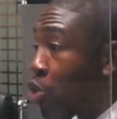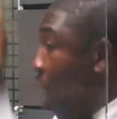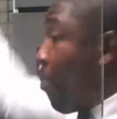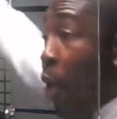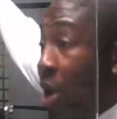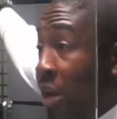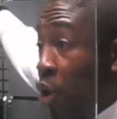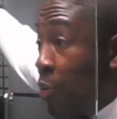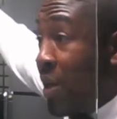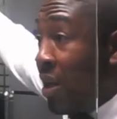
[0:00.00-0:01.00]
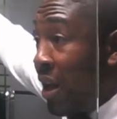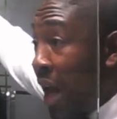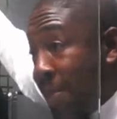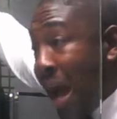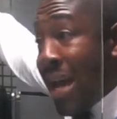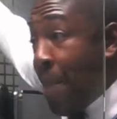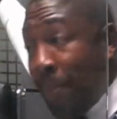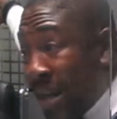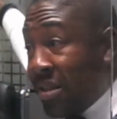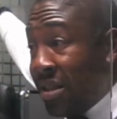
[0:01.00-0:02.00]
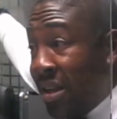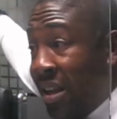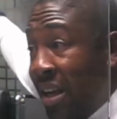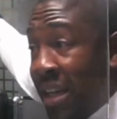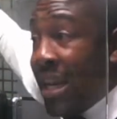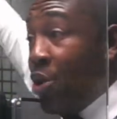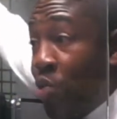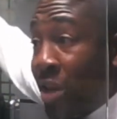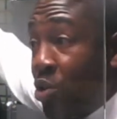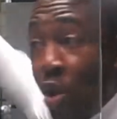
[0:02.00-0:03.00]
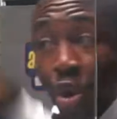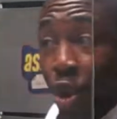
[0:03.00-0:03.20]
call Boeing, Obi, a be a place in the US, who